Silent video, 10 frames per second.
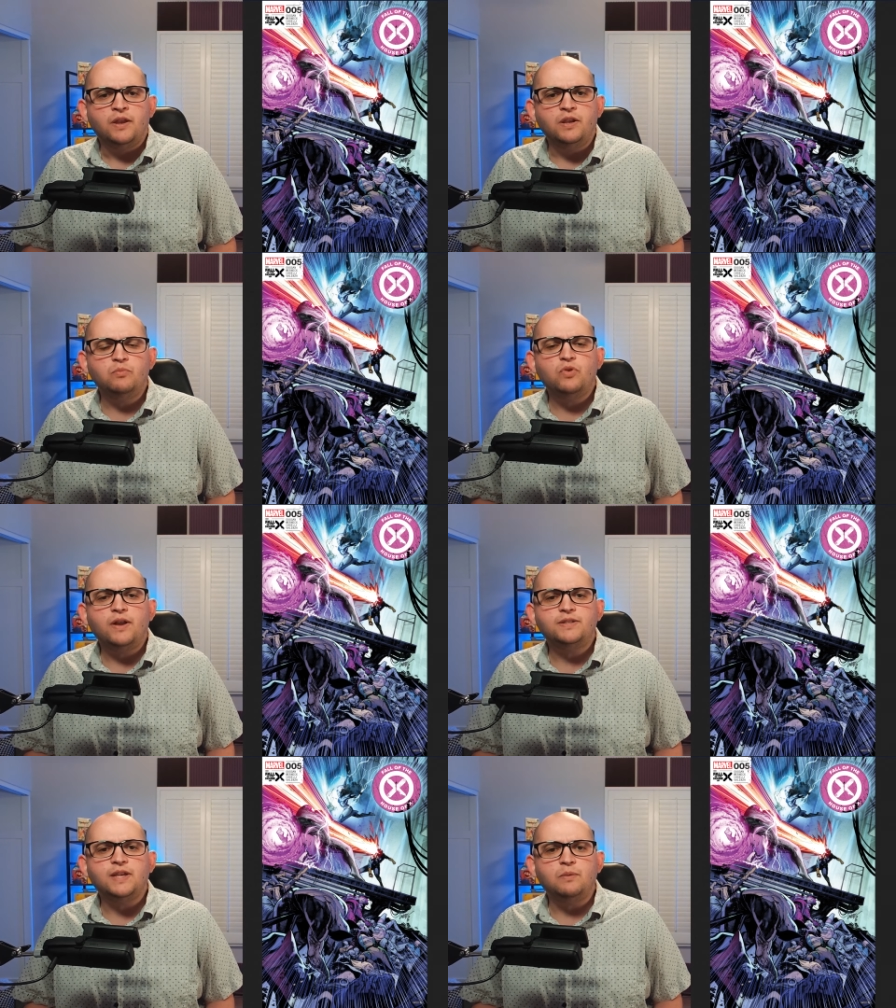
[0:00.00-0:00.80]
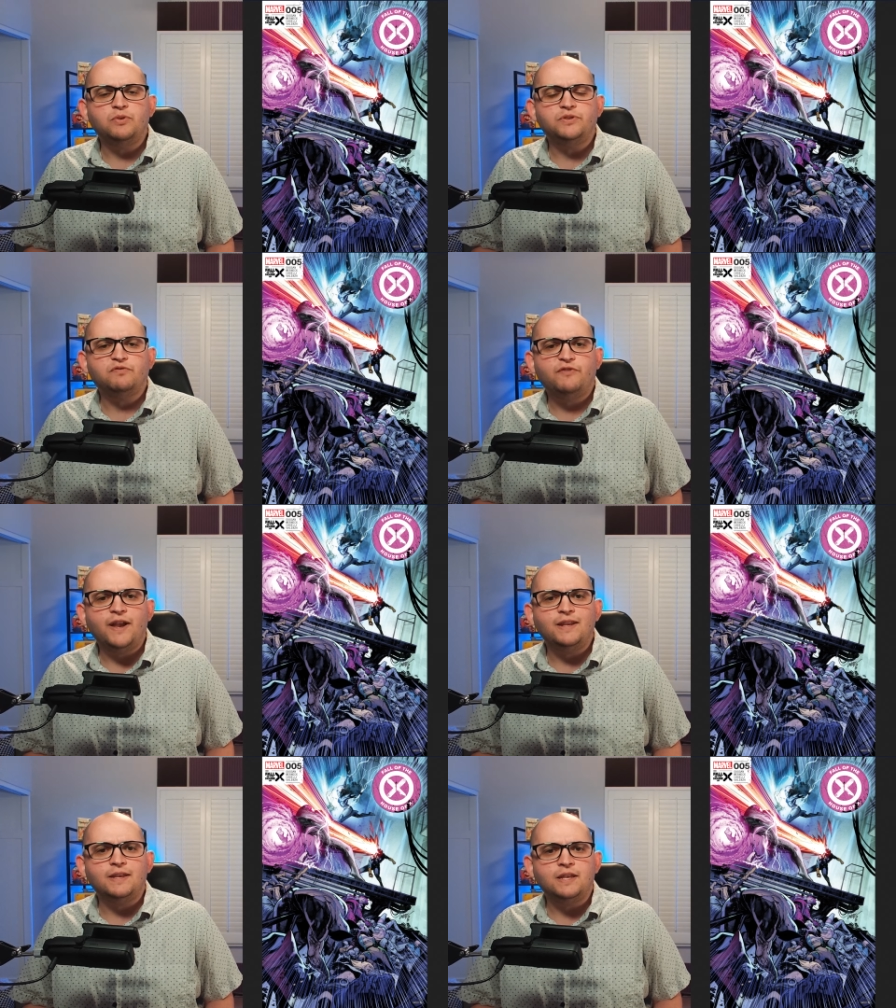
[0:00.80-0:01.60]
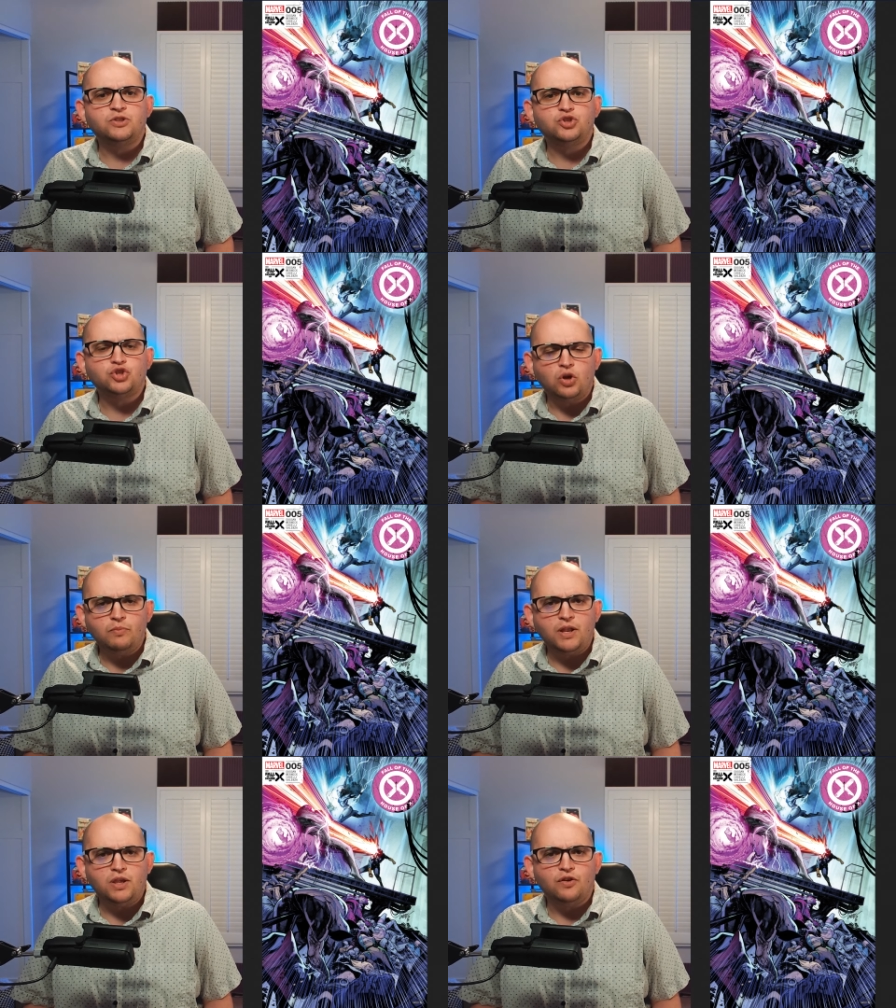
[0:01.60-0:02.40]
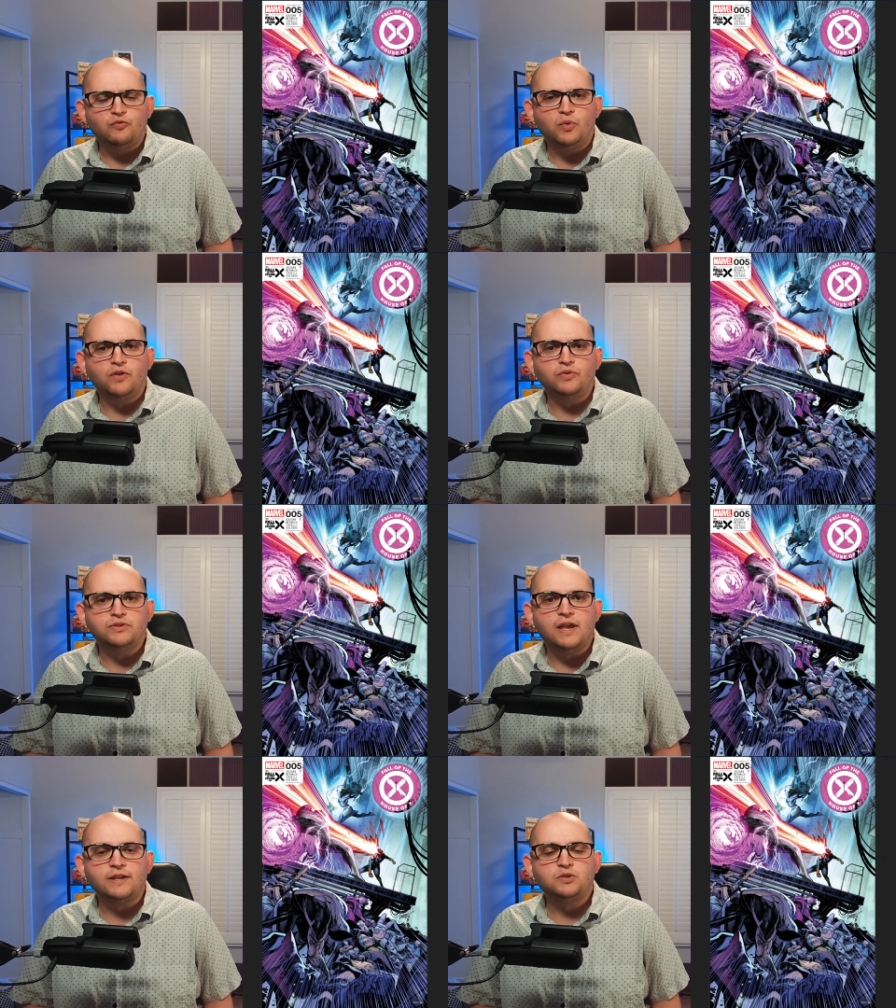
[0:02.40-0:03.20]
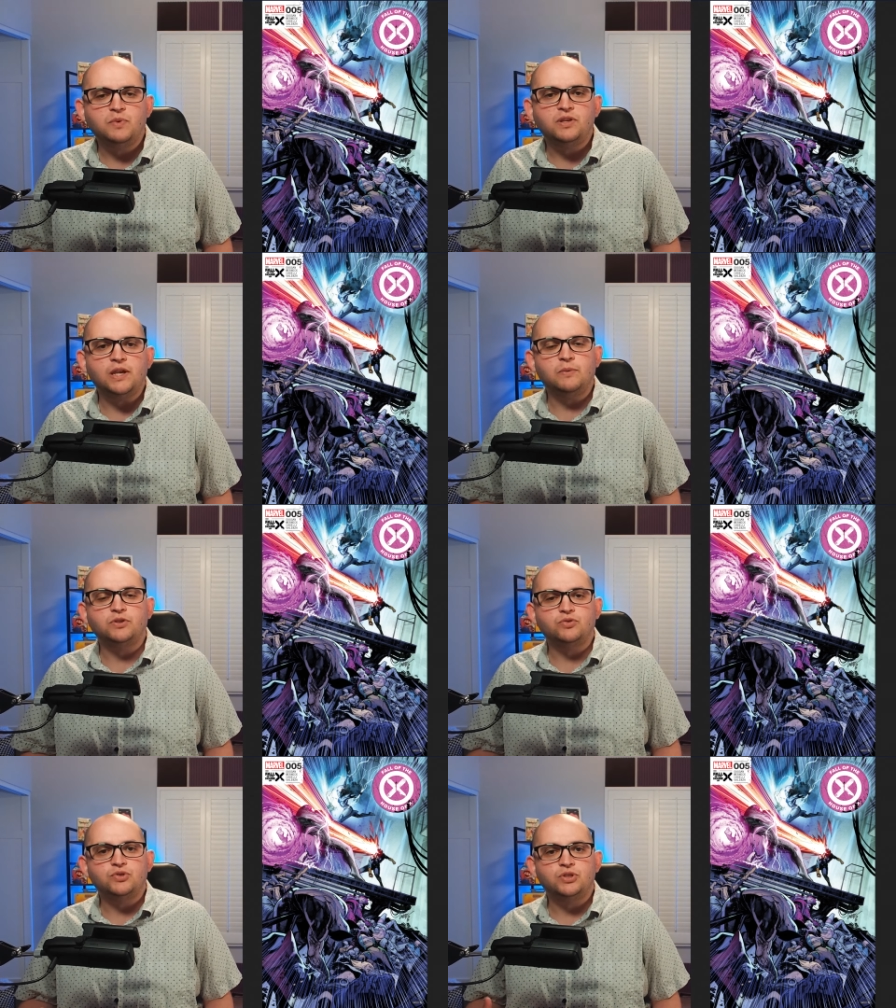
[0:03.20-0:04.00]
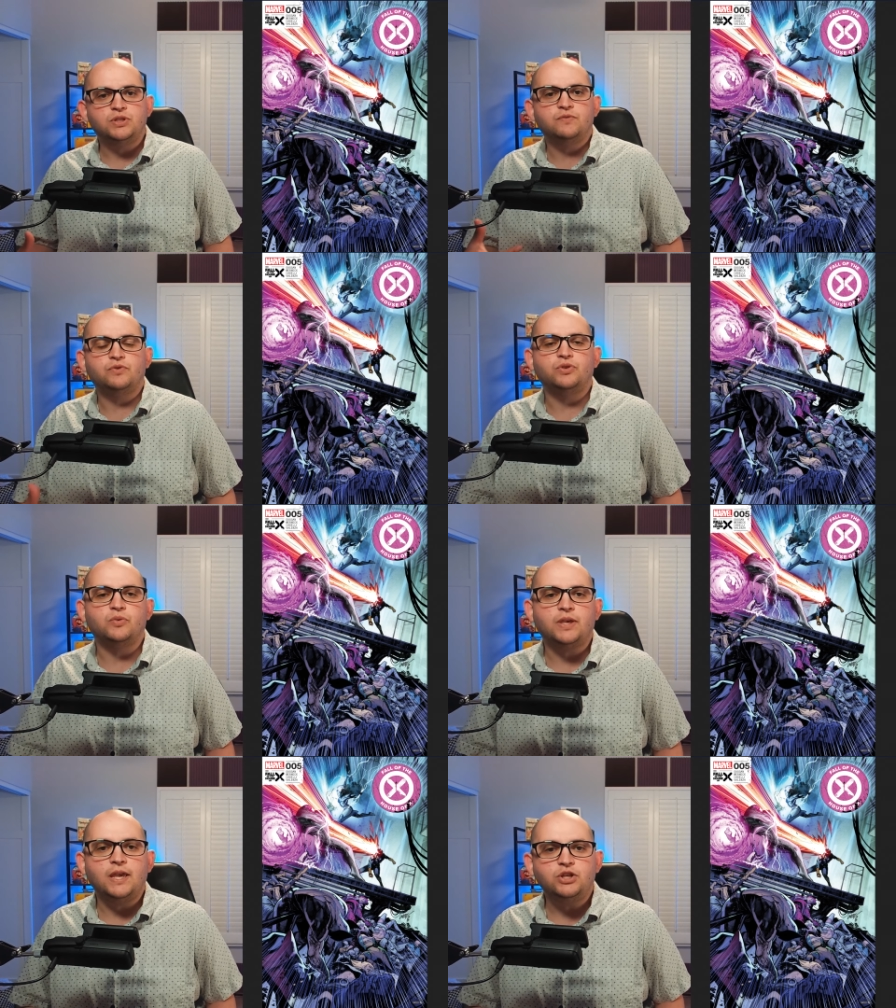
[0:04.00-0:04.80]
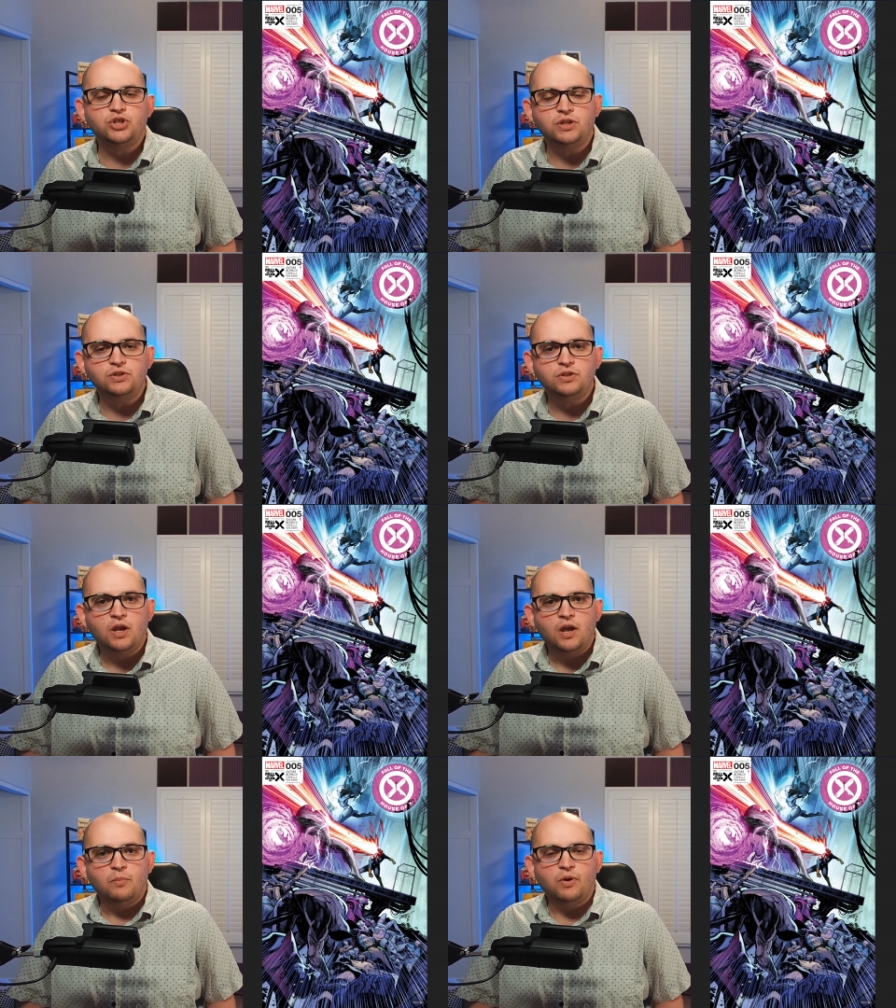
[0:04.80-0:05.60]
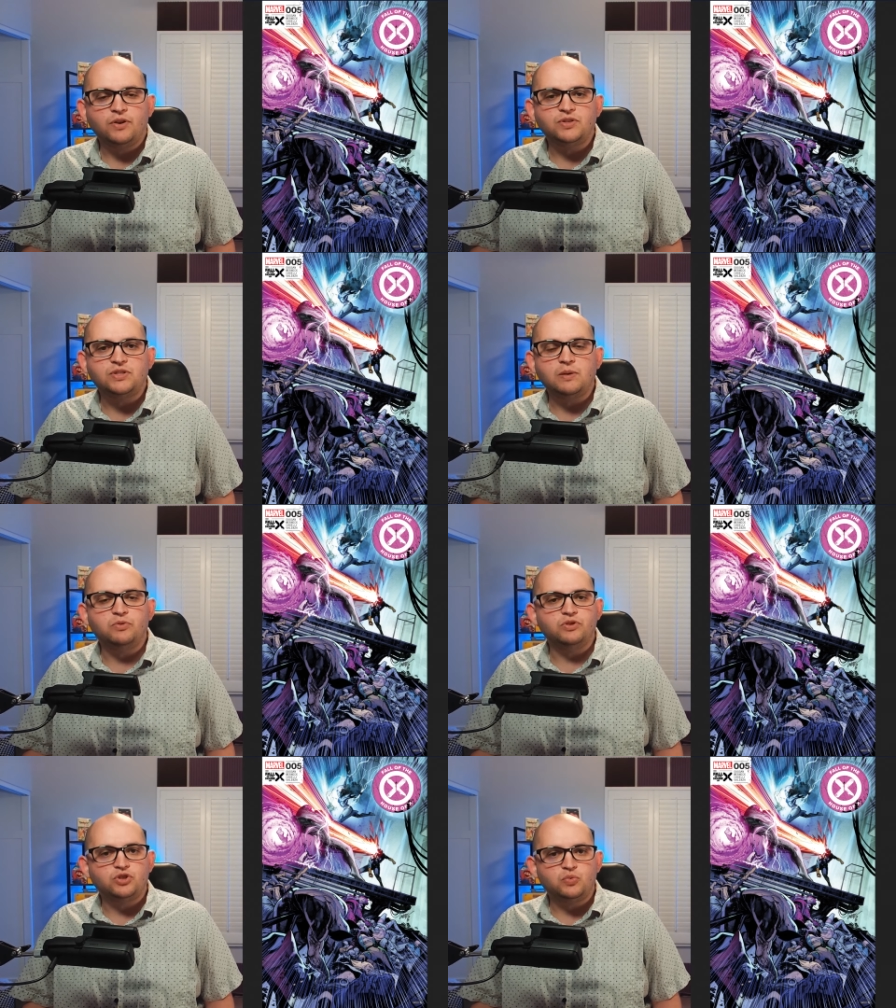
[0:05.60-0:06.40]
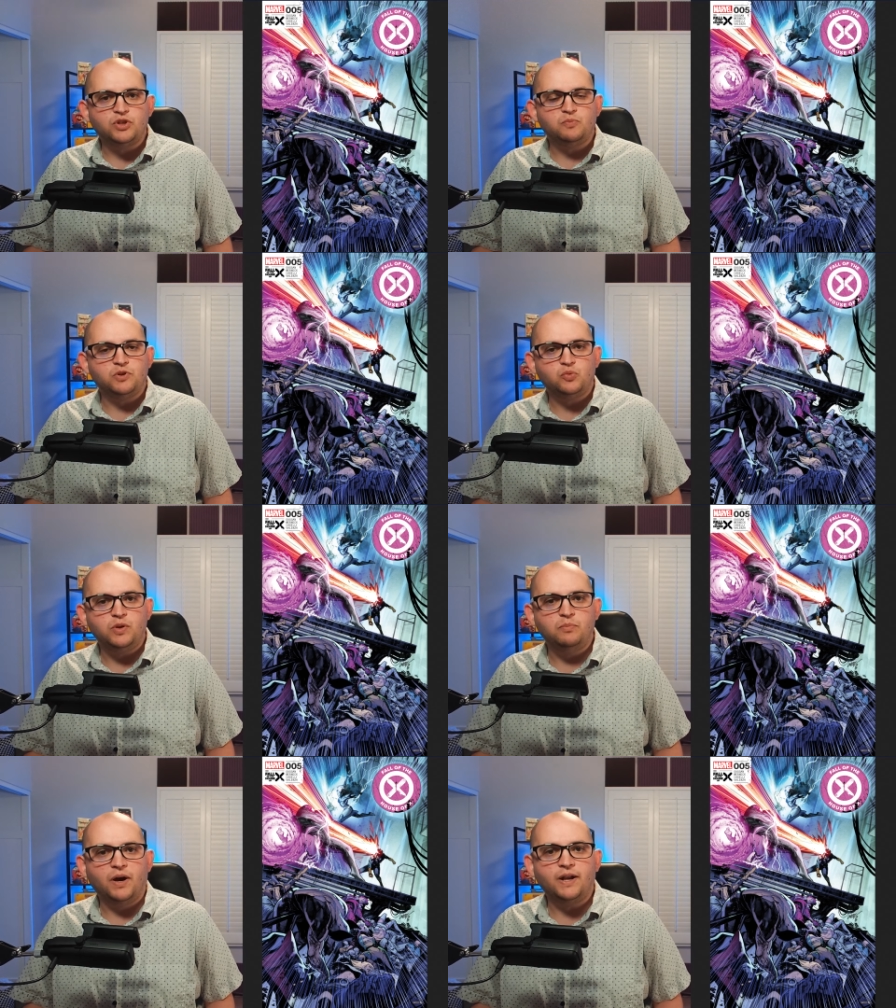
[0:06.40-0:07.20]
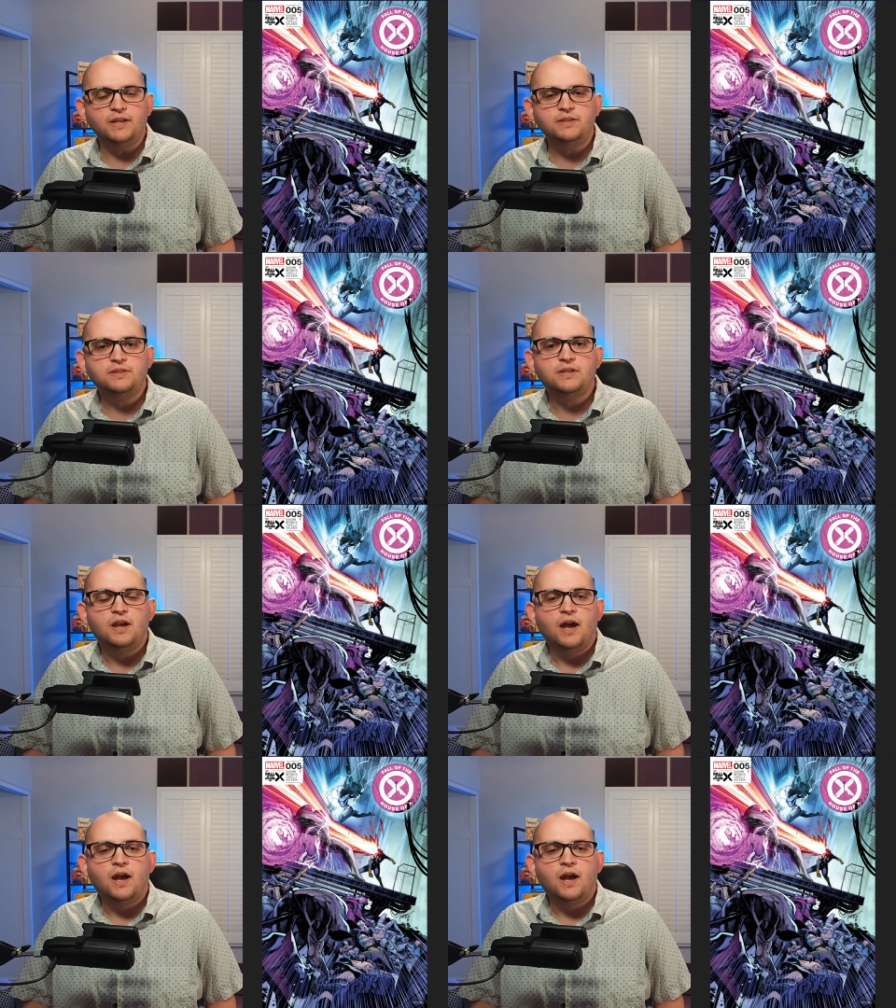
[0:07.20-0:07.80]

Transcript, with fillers: Nimrod is able to fight against so many of Marvel's X-Men characters in different locations because he's able to switch between bodies.